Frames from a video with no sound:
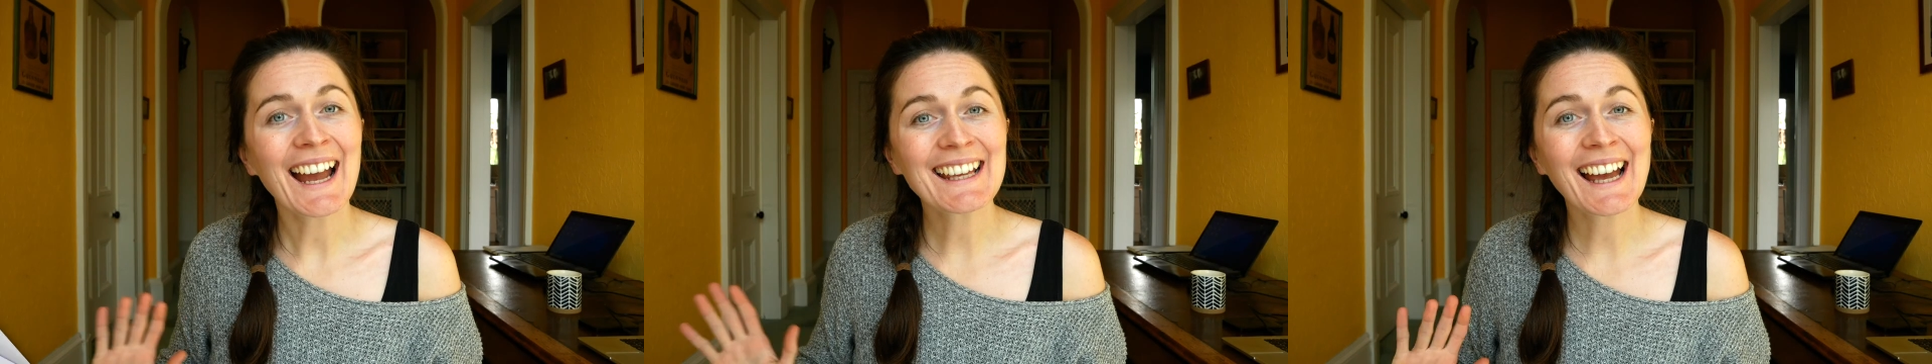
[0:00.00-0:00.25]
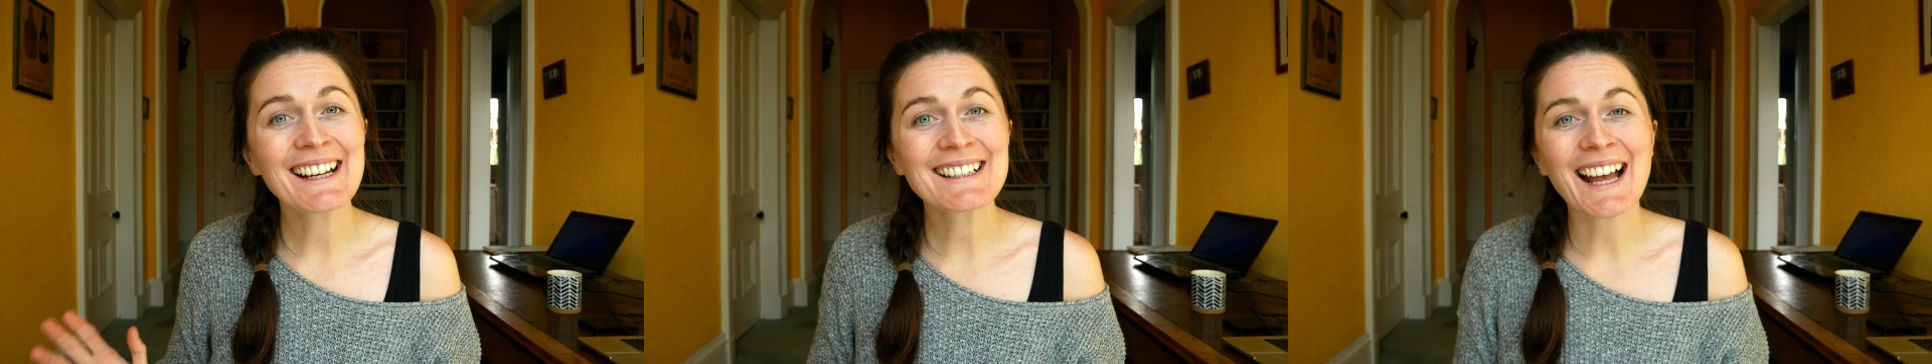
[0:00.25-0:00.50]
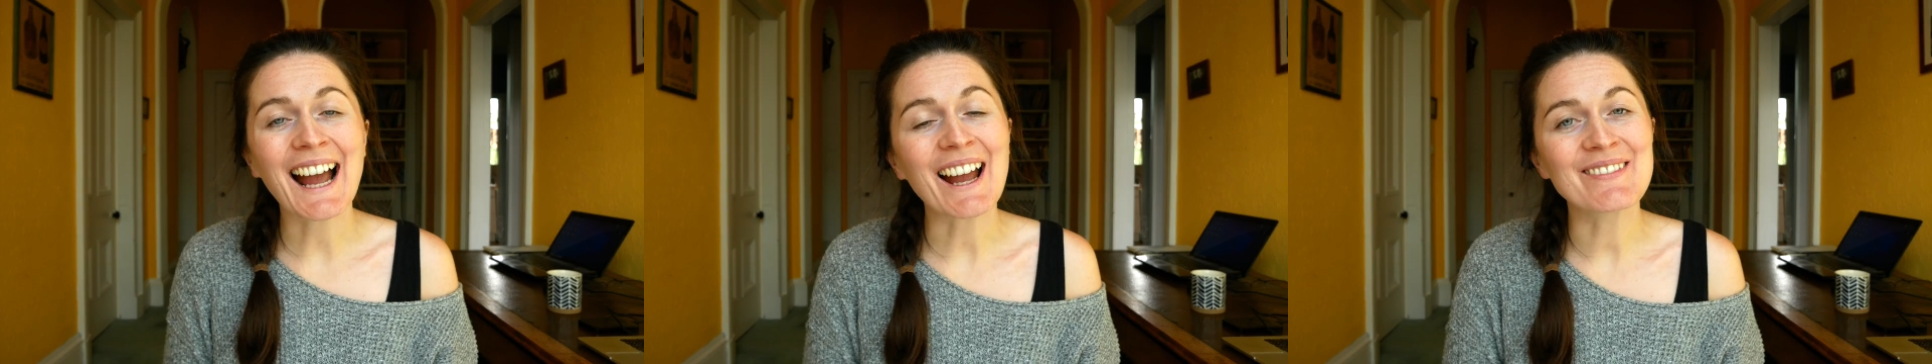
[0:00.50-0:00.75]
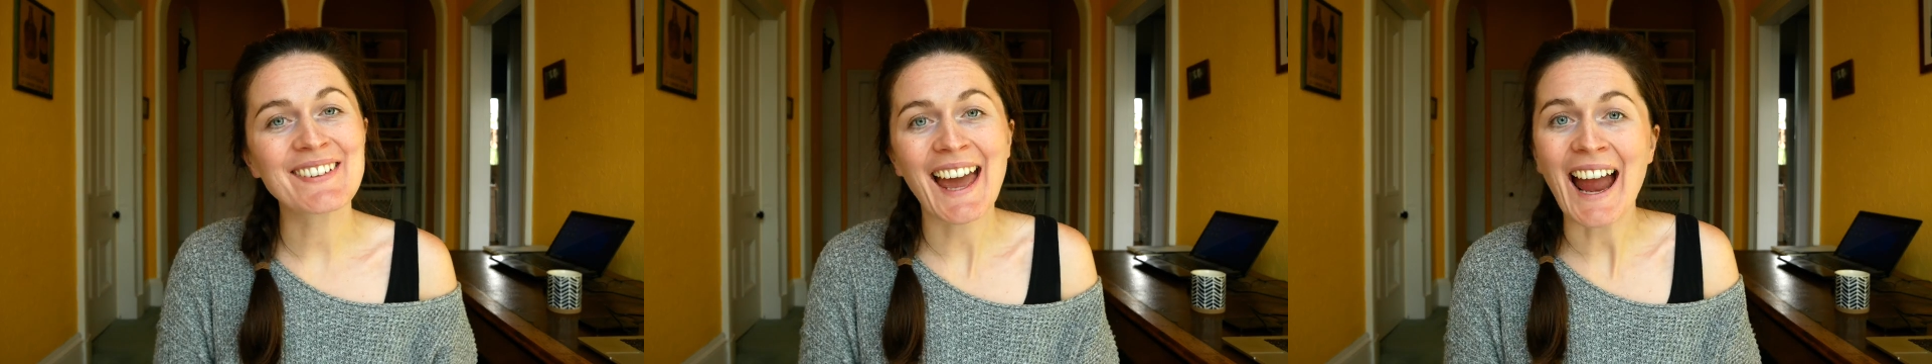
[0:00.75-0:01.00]
Hi guys,
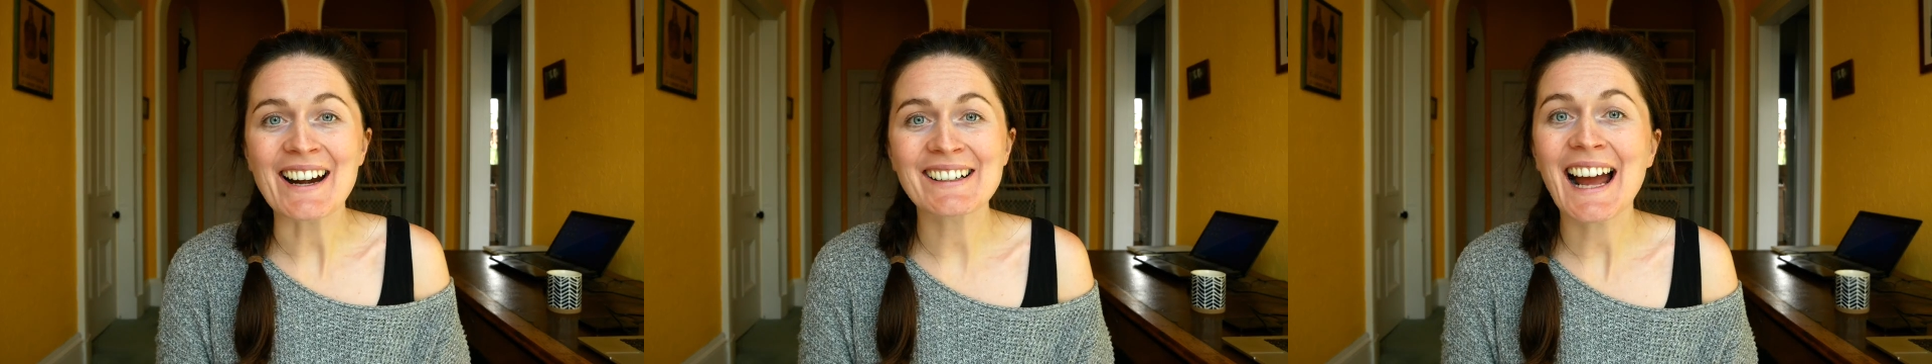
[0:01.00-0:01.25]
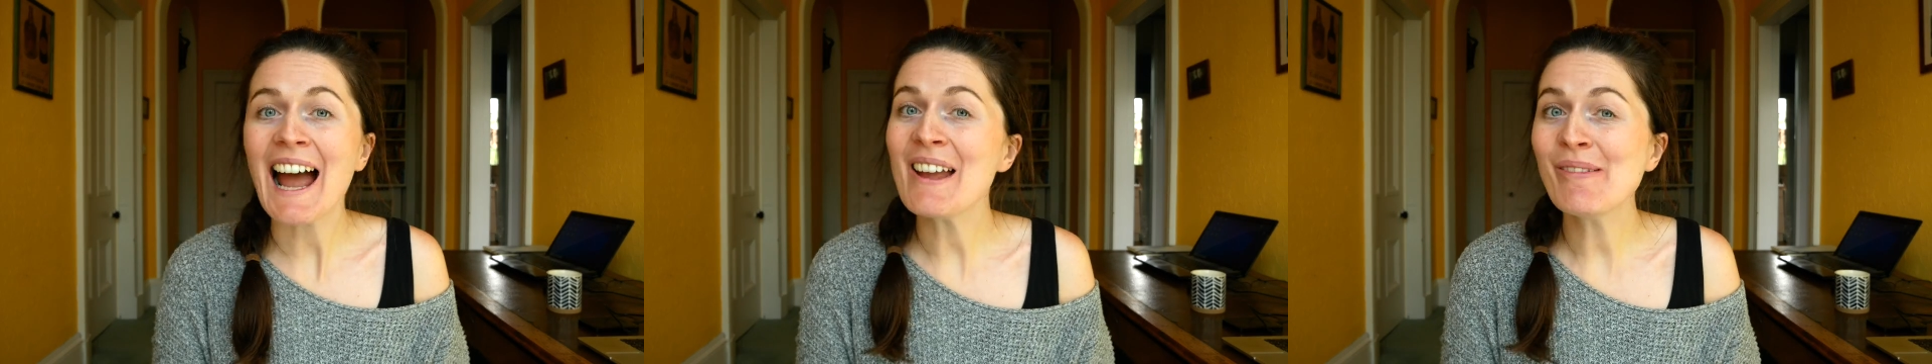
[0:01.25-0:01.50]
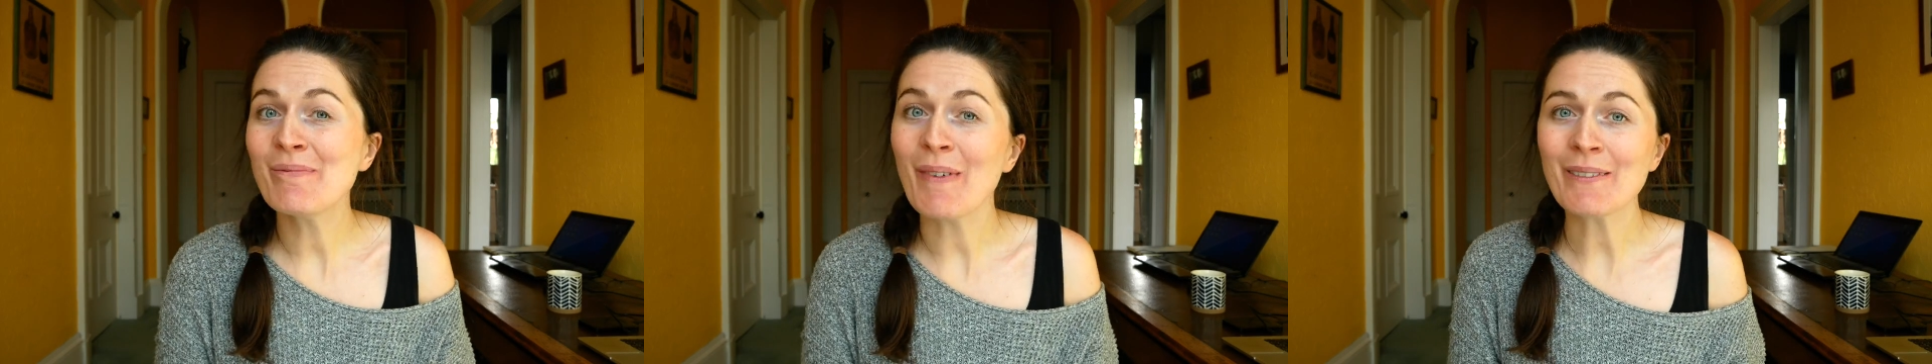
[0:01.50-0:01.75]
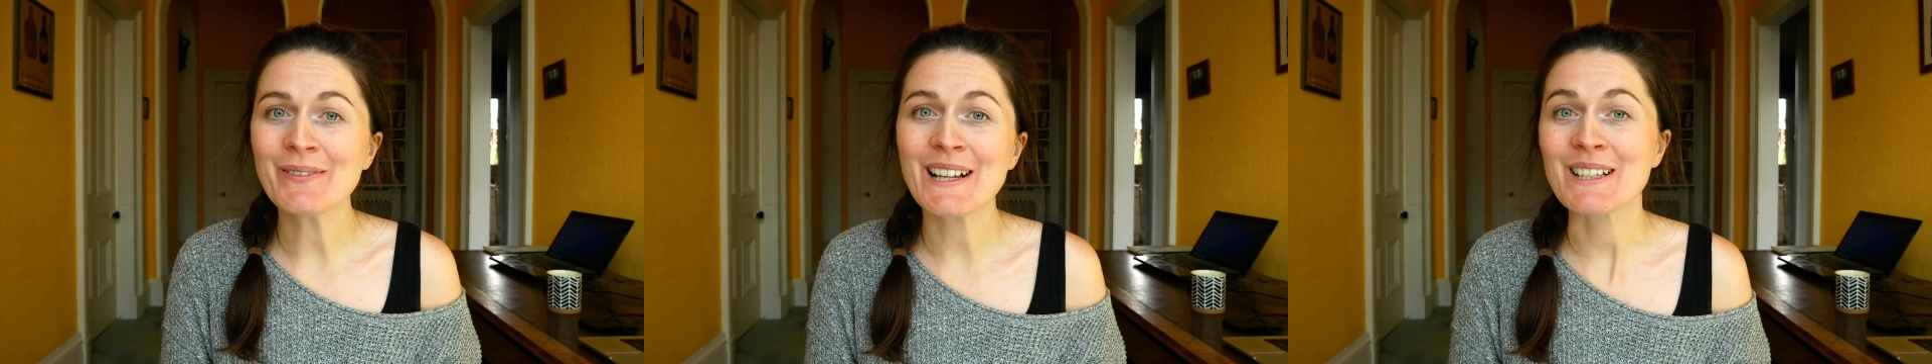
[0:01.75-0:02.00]
I'm Cara, I'm
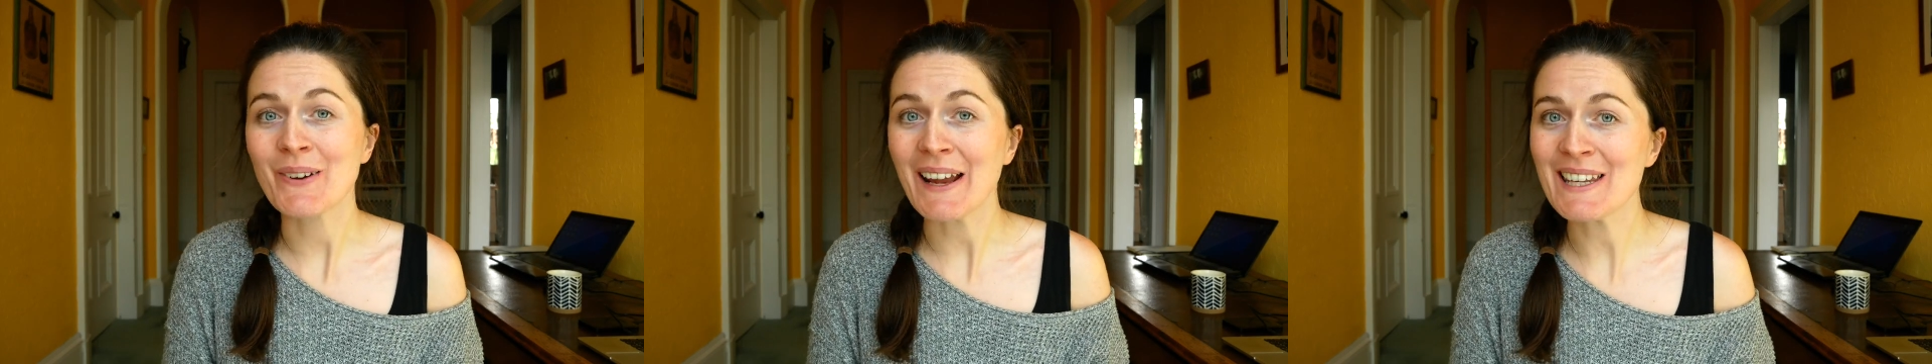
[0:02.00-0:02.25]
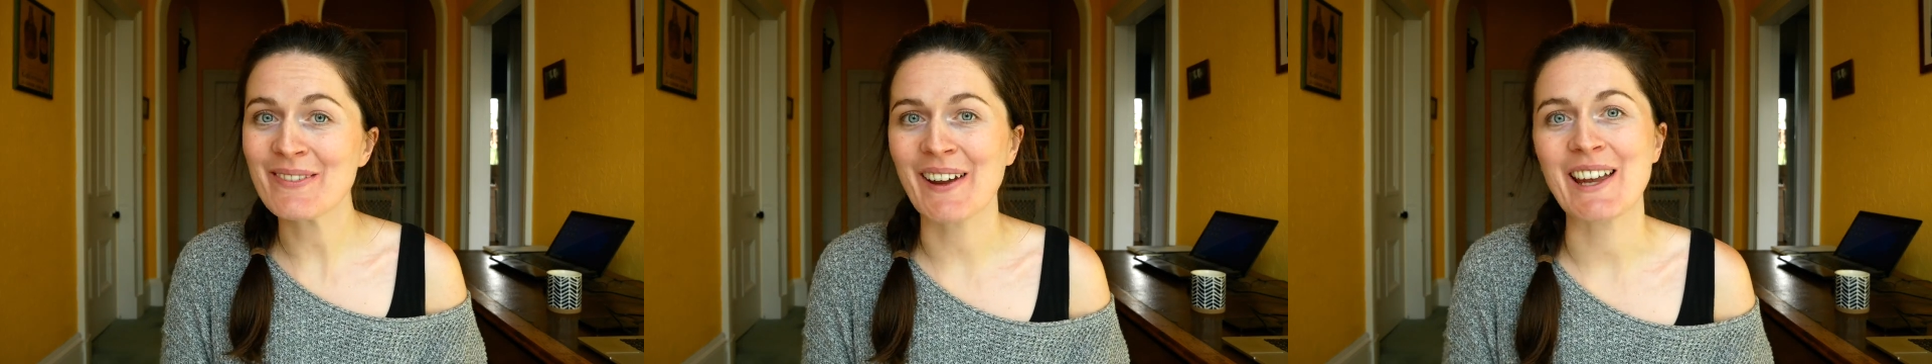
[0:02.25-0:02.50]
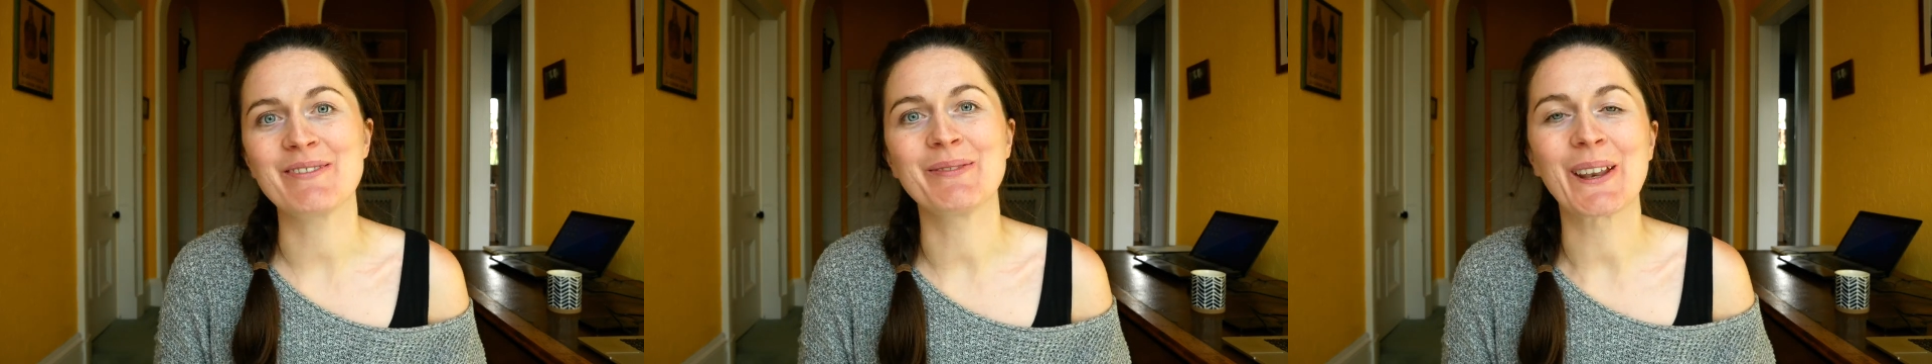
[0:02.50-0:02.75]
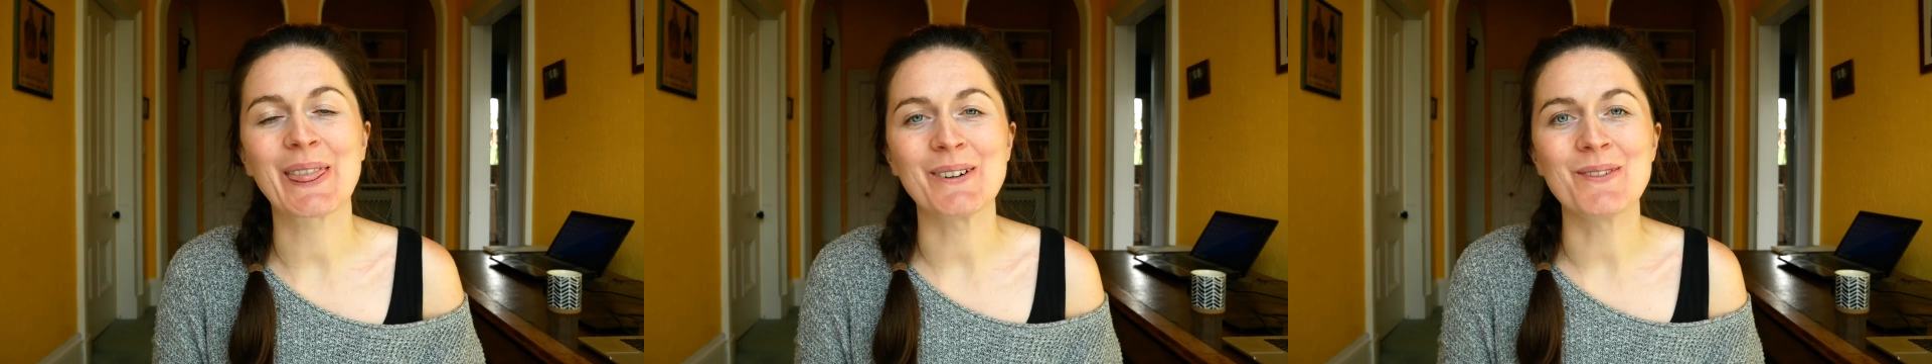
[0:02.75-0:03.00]
mum to twenty-five
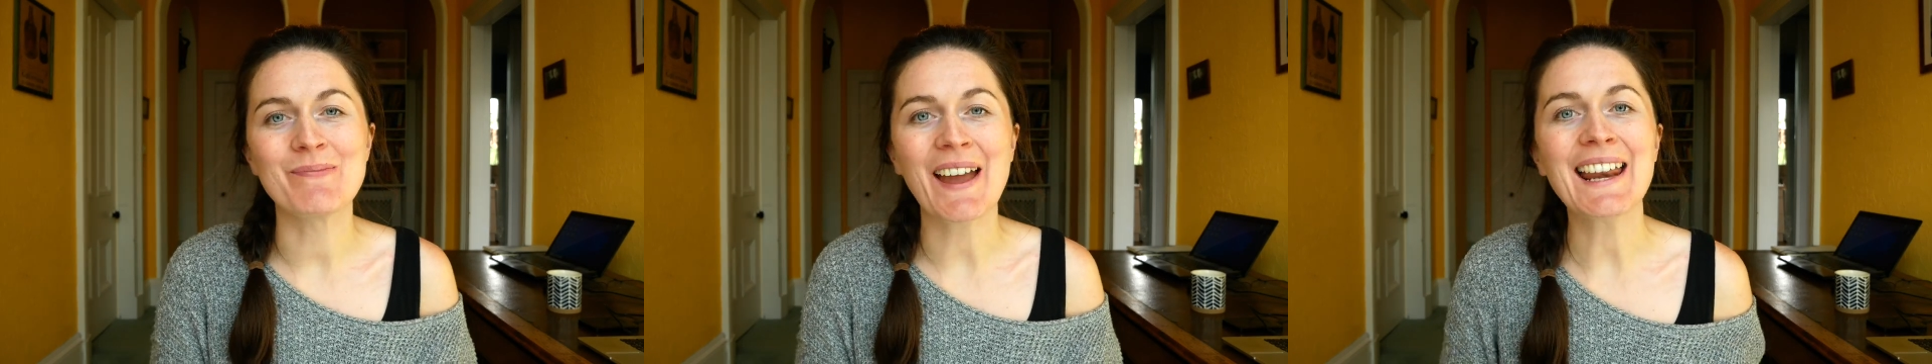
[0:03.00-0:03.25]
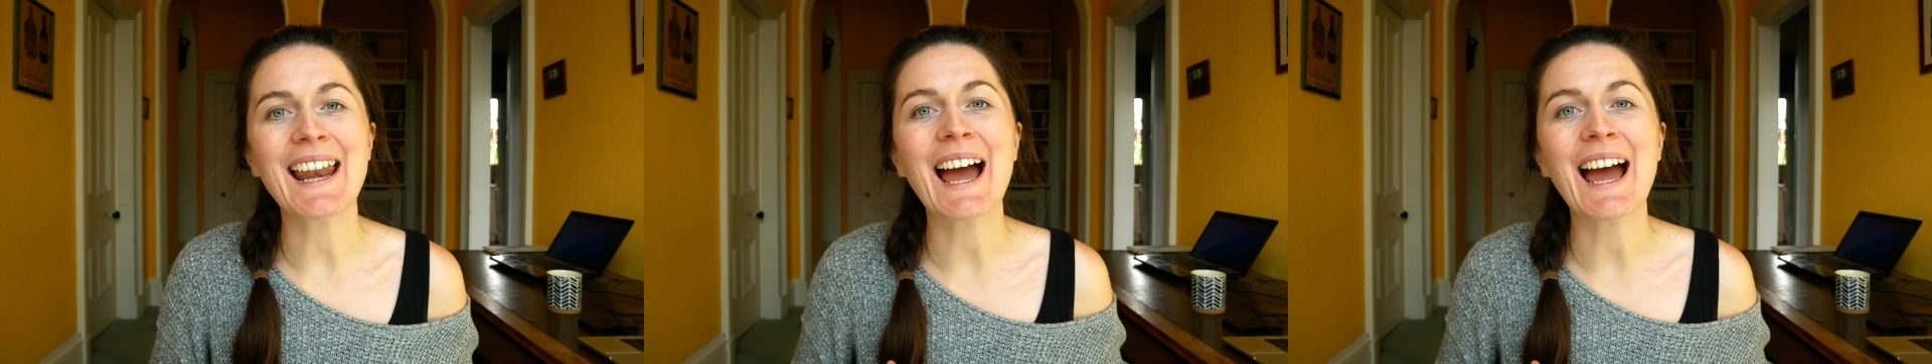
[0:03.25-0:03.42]
month old Ben